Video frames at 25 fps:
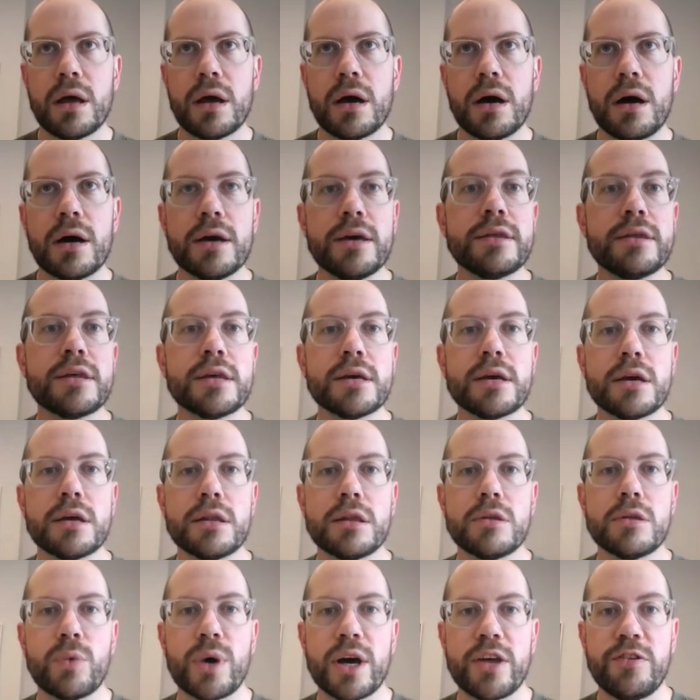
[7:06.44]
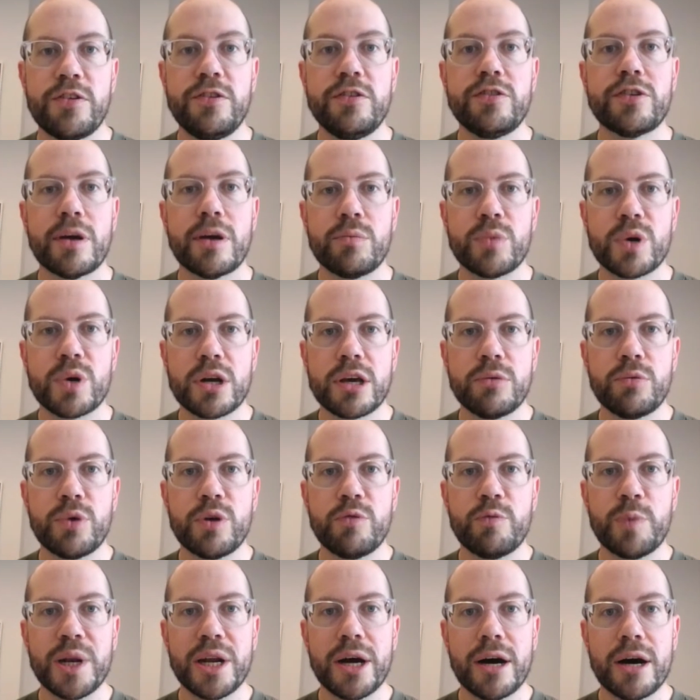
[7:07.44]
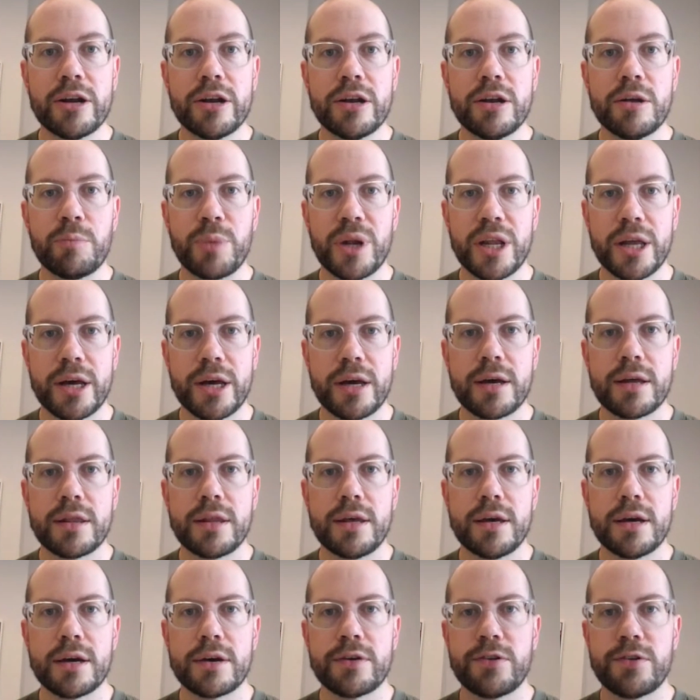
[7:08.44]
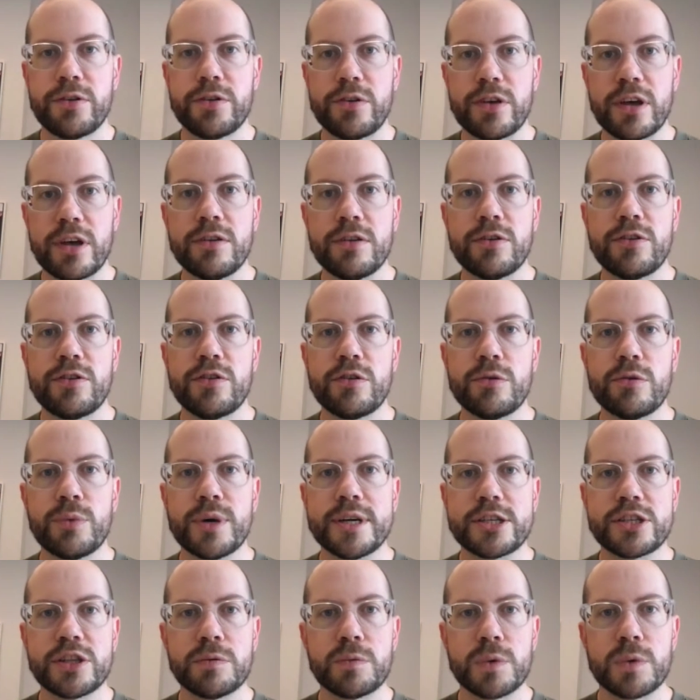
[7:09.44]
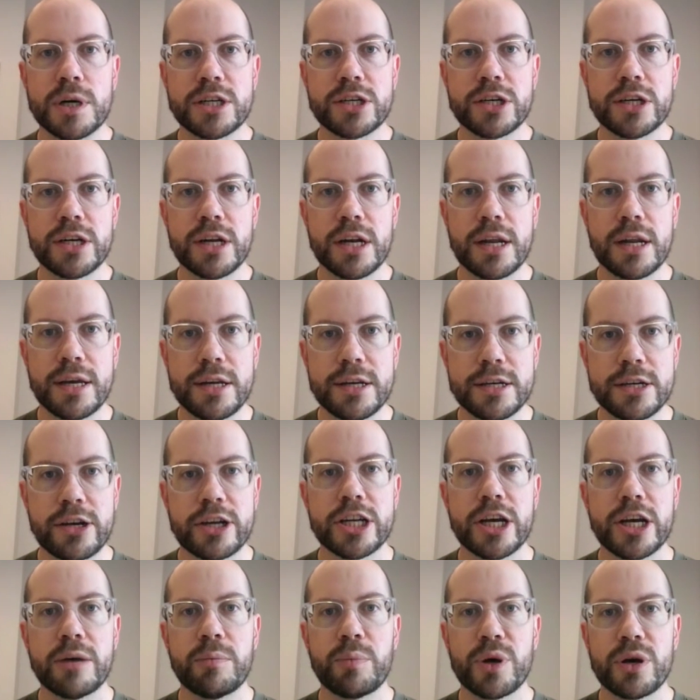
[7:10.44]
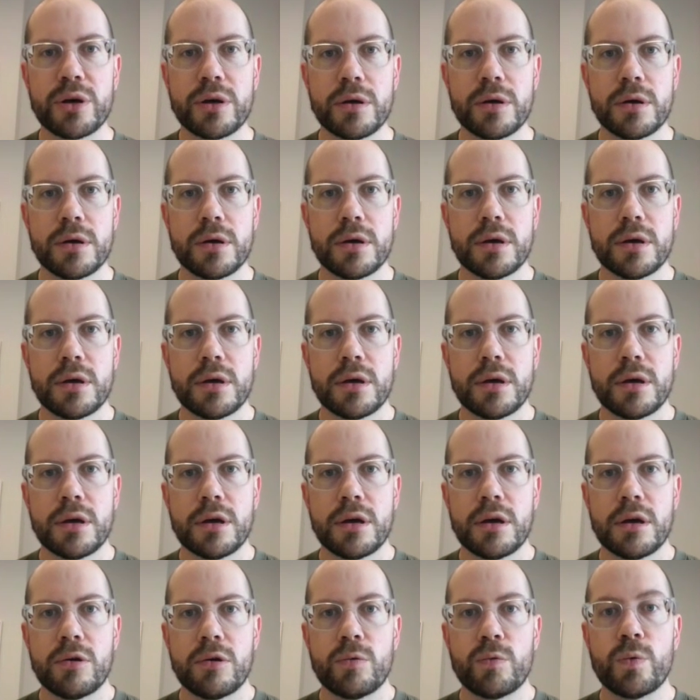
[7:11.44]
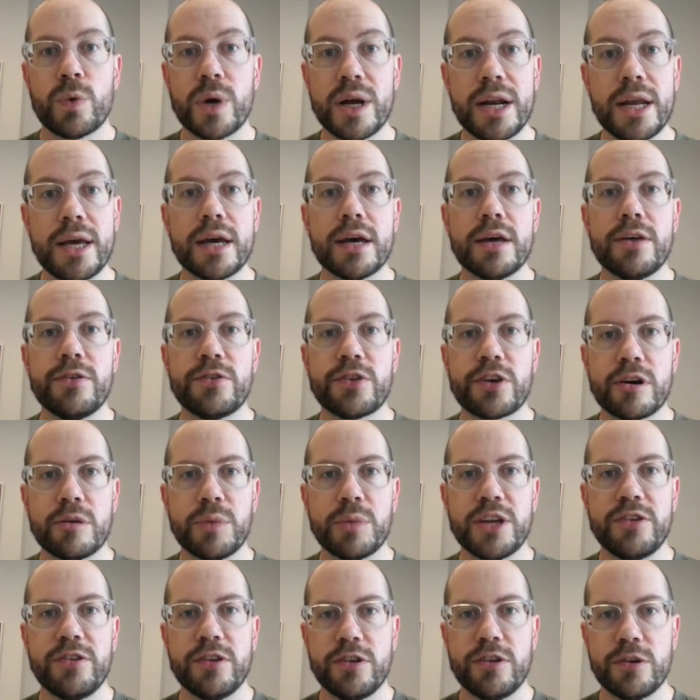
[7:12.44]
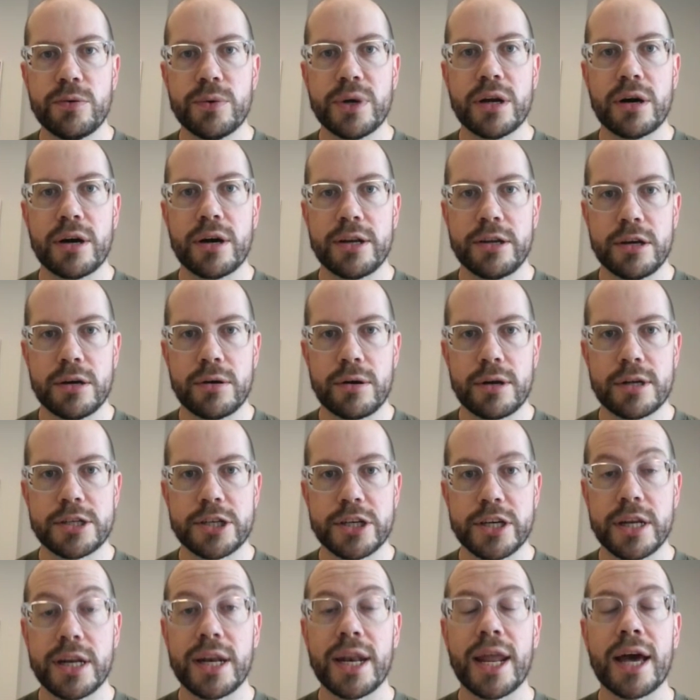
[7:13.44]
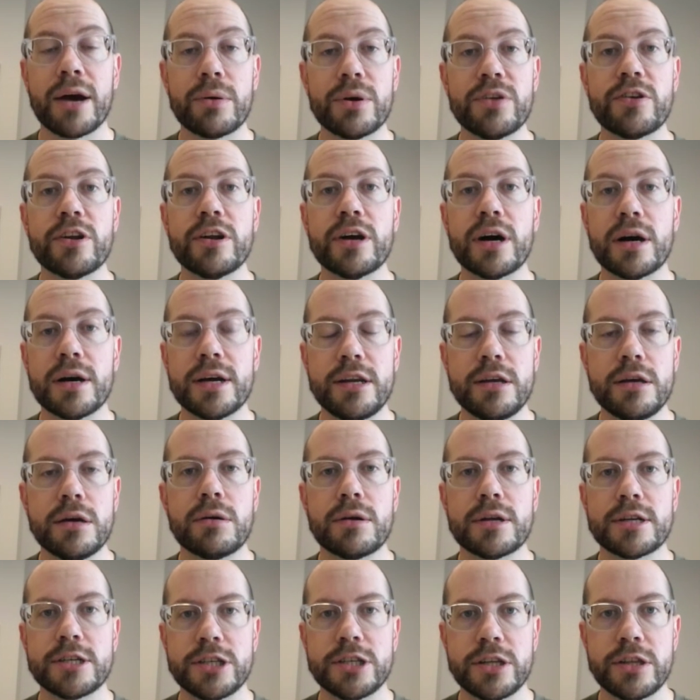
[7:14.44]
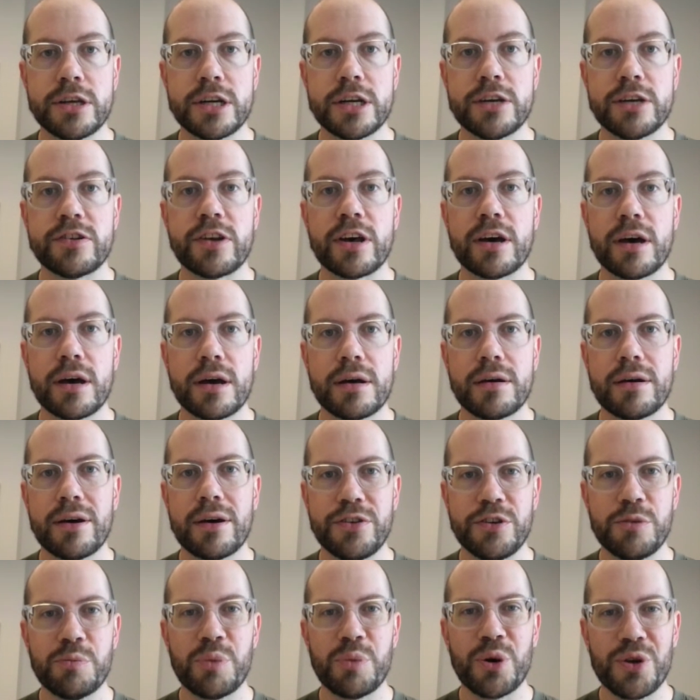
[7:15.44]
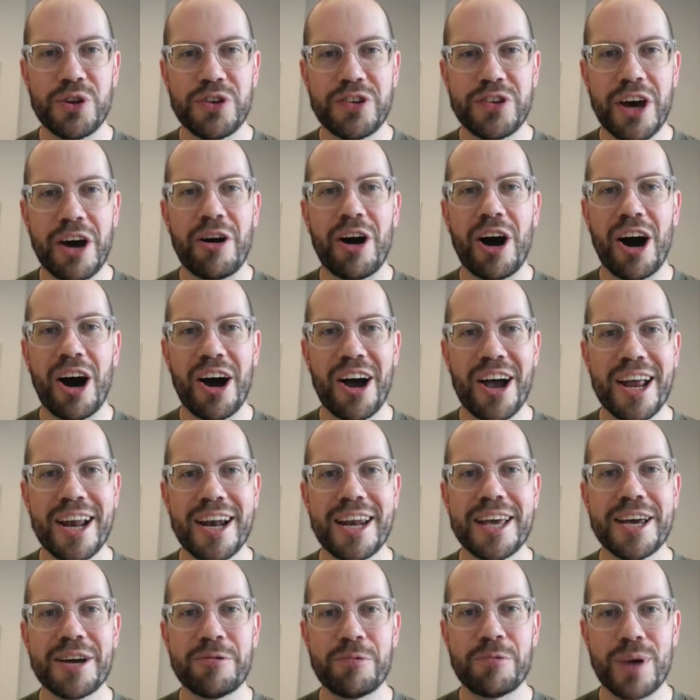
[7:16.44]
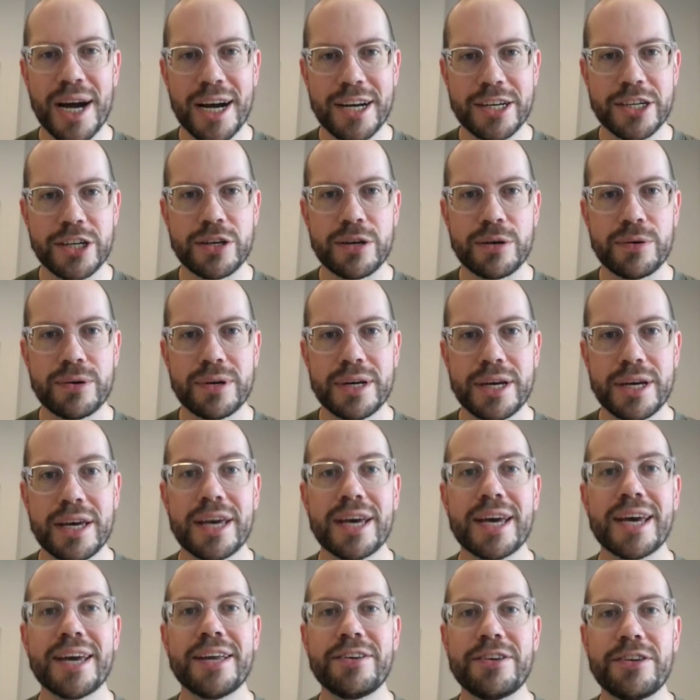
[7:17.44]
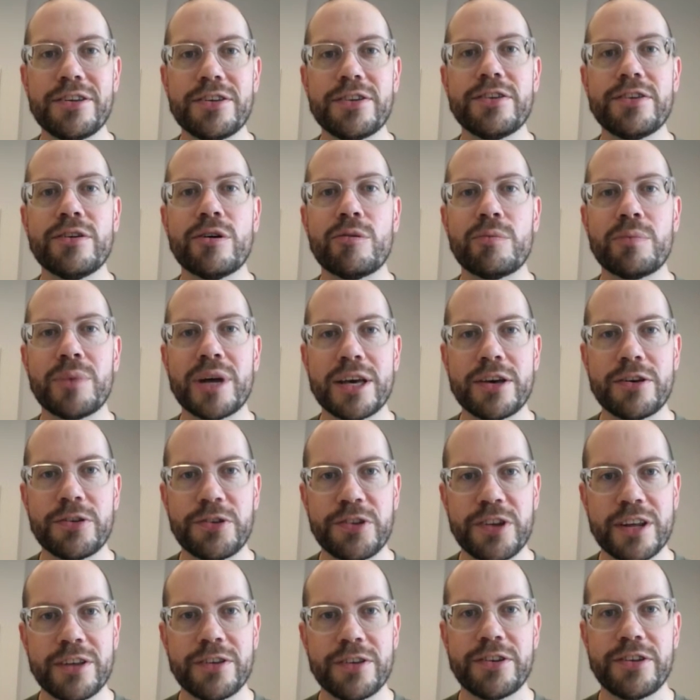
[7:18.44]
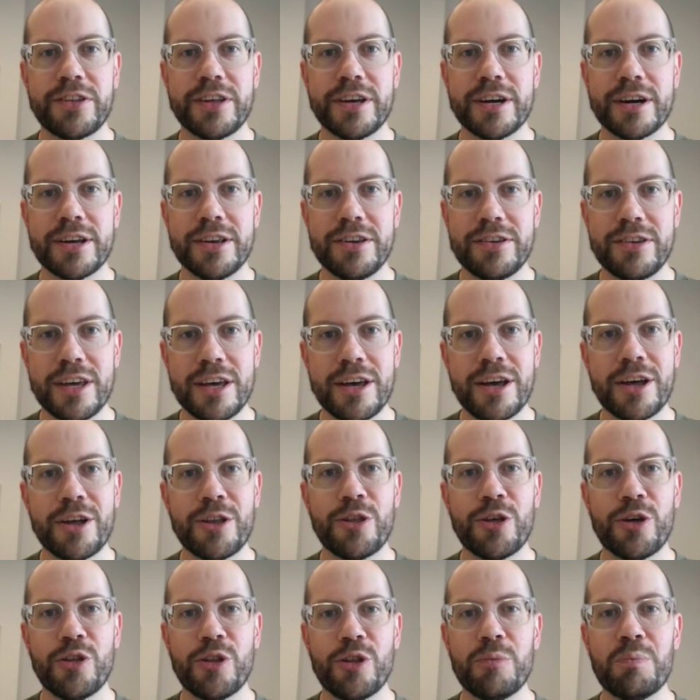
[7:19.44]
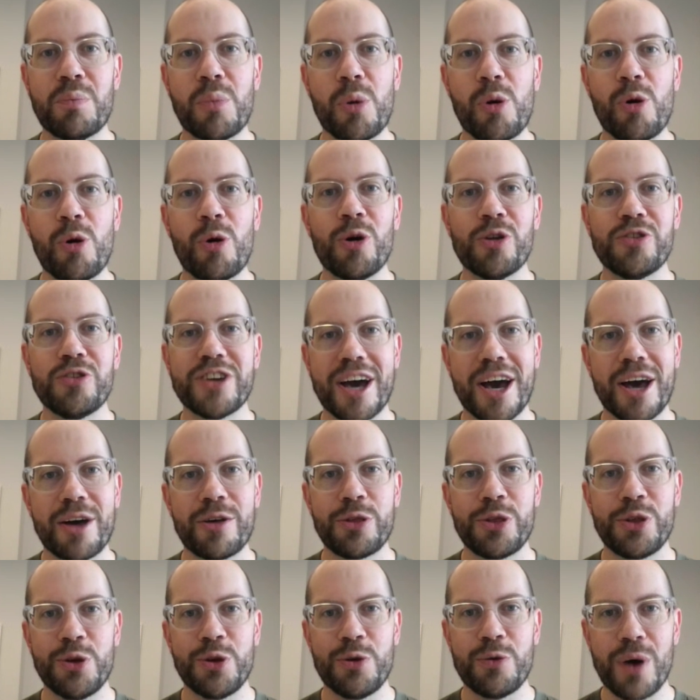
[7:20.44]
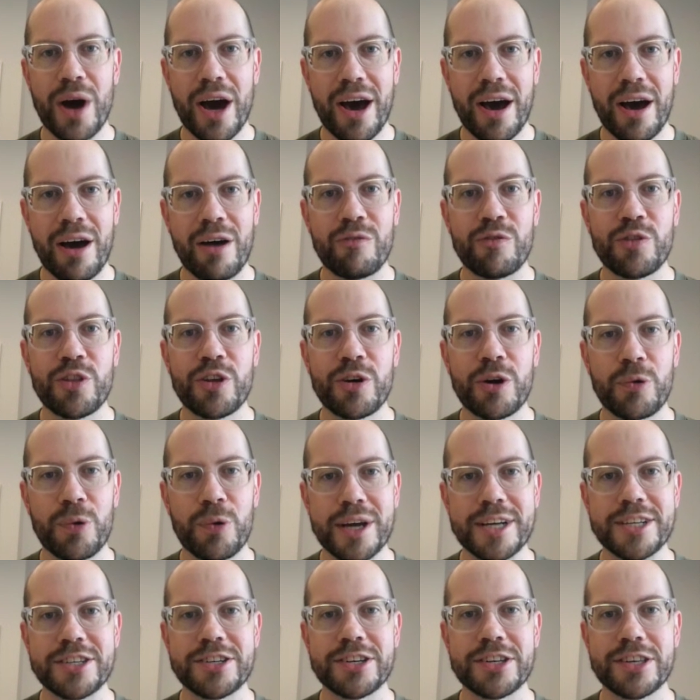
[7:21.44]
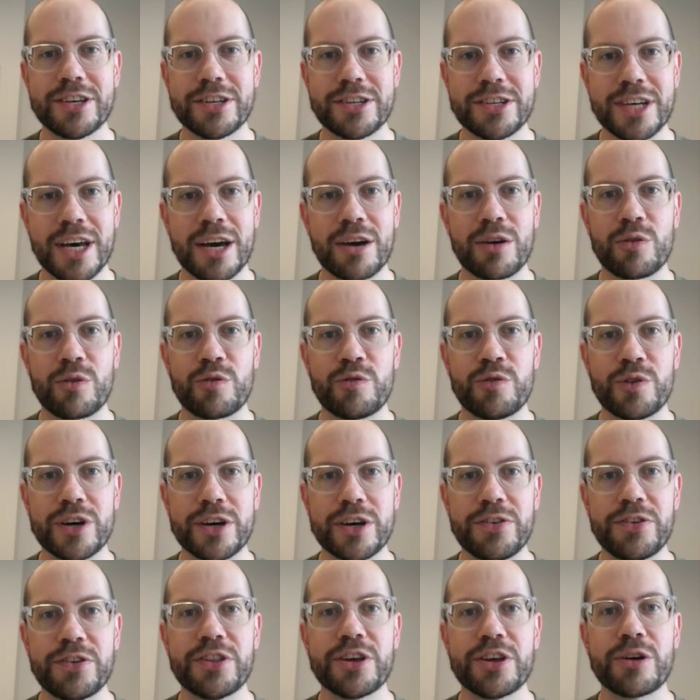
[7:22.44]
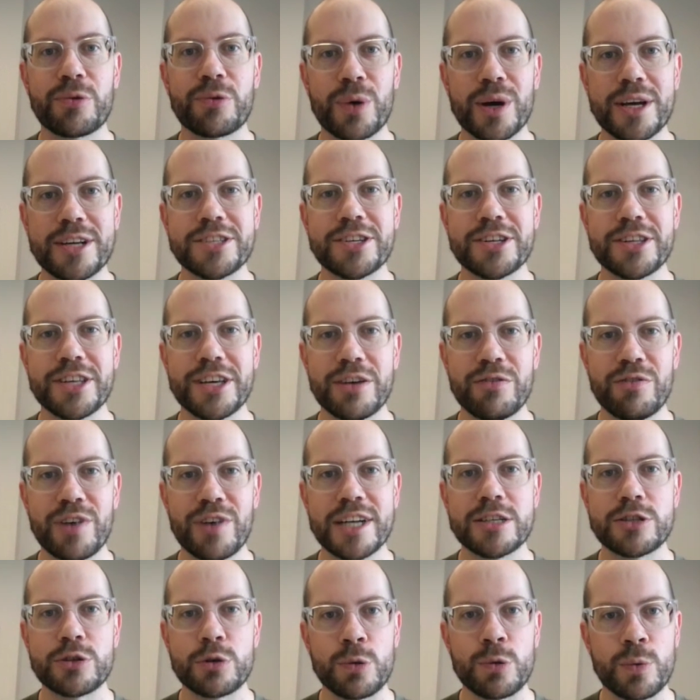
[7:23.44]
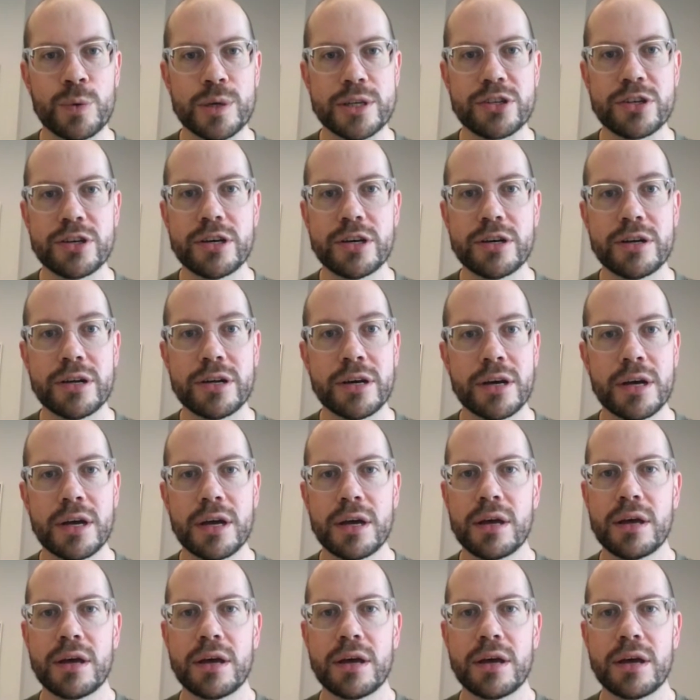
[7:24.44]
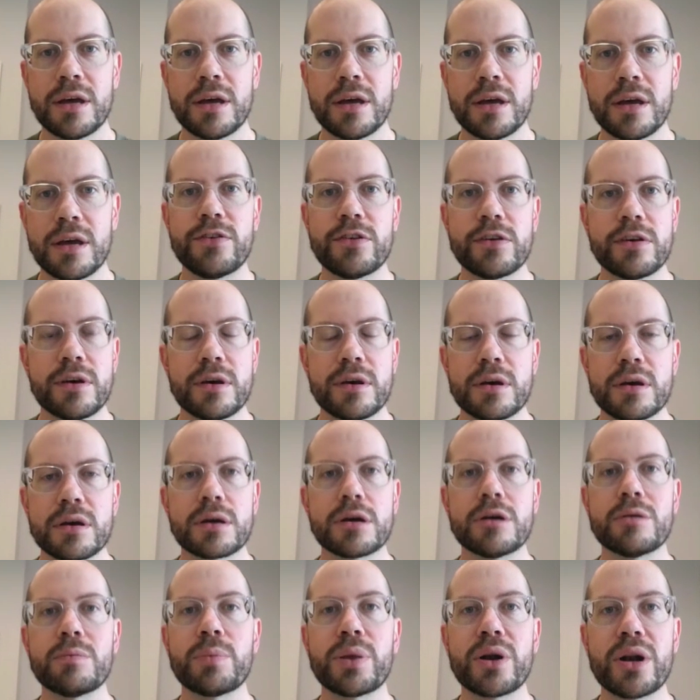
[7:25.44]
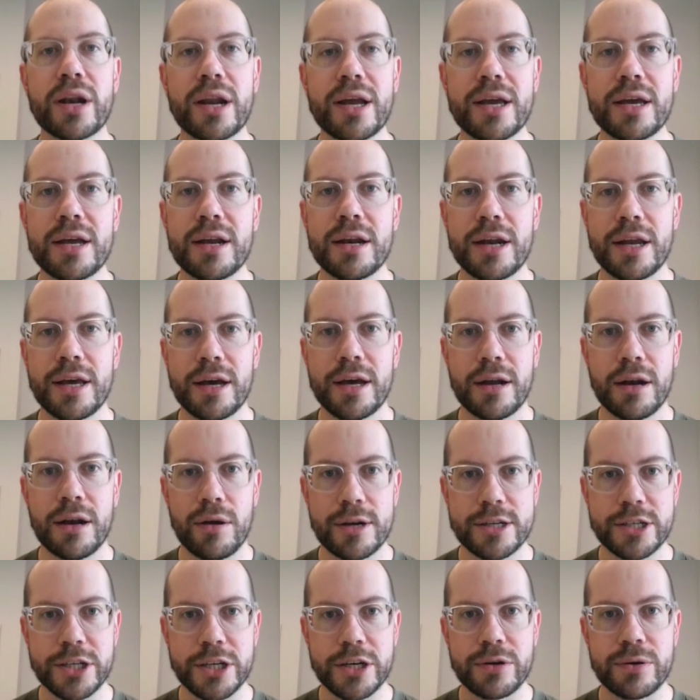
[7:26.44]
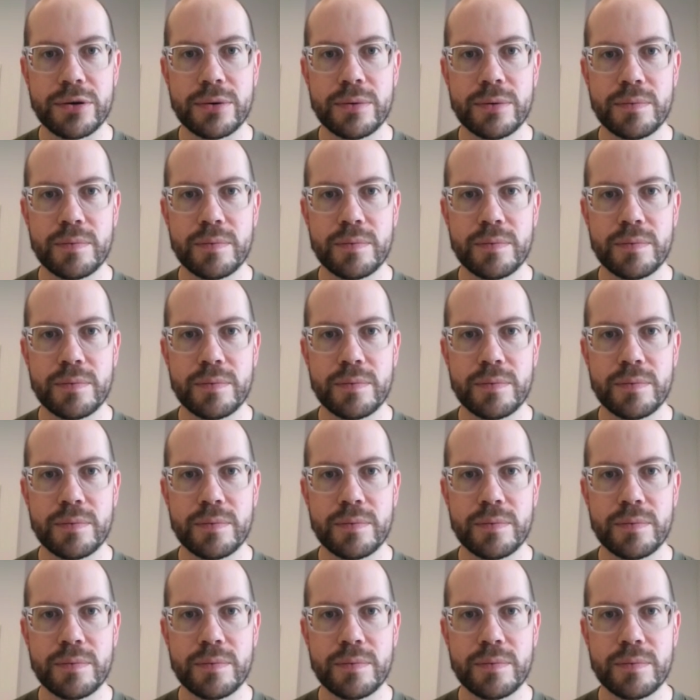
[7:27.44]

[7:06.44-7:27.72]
I think in the West generally we've been underplaying the extent to which the Russian leadership really is committed to an ideology. Now it's an ideology that is, as you point out, highly irrational. It does not make sense. The idea that the more death you have, the greater the sacrifice, the greater the eventual return is completely illogical.